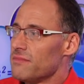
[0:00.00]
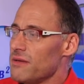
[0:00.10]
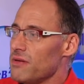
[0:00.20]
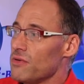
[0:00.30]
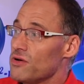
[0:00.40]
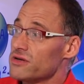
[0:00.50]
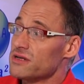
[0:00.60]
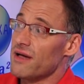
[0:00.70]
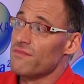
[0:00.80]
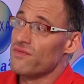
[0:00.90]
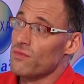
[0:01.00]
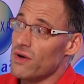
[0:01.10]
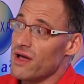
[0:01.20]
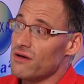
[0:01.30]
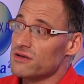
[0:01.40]
Maybe because I'm from
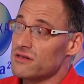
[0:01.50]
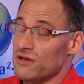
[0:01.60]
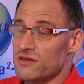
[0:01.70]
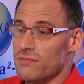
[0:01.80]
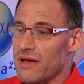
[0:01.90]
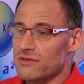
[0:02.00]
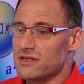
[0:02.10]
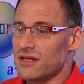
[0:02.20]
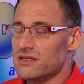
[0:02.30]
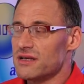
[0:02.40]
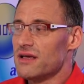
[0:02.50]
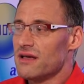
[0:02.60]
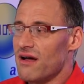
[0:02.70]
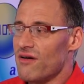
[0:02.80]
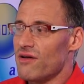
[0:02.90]
Wales, lots of mountains,
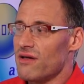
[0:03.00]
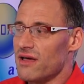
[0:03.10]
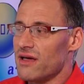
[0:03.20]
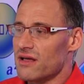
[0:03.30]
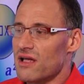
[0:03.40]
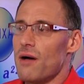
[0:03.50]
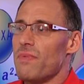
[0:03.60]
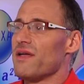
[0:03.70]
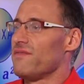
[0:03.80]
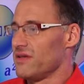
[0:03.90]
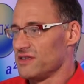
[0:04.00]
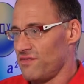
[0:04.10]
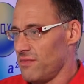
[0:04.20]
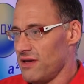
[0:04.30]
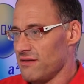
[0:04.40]
the Carpathians
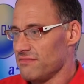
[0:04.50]
for me.